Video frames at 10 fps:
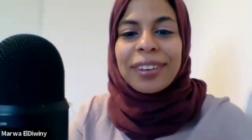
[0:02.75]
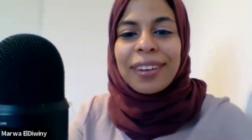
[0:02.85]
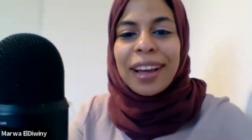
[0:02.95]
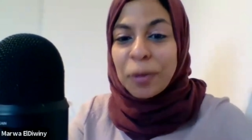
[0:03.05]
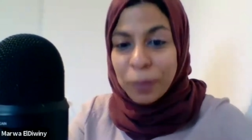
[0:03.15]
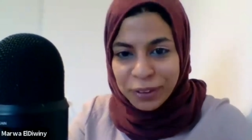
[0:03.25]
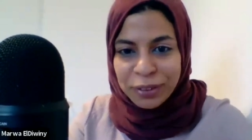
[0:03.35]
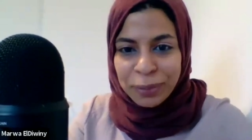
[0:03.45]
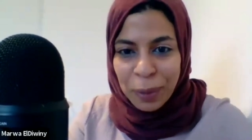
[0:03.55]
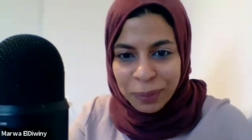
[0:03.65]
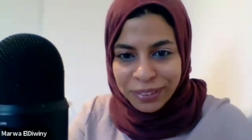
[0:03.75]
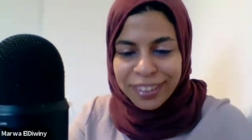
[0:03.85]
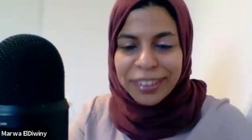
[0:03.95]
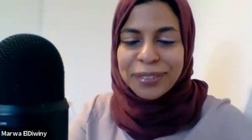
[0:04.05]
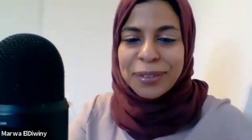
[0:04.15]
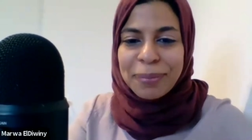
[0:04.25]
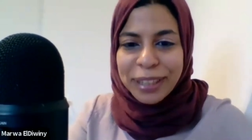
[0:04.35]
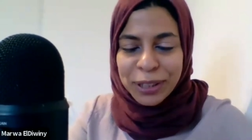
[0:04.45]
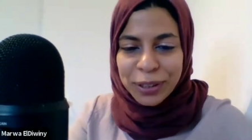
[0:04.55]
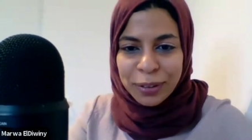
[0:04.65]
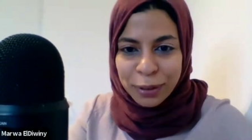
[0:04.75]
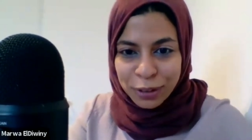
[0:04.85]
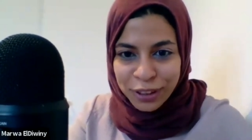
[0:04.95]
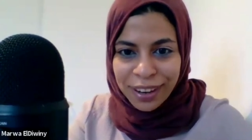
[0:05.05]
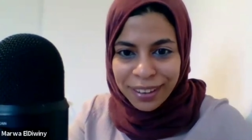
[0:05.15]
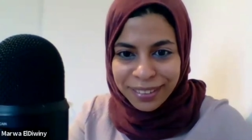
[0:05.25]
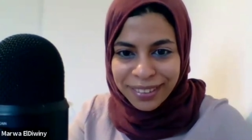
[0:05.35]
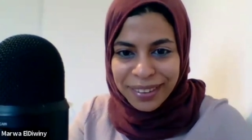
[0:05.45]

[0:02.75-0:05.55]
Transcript: Uh, hello, Professor Robert. Thanks so much uh, for joining us.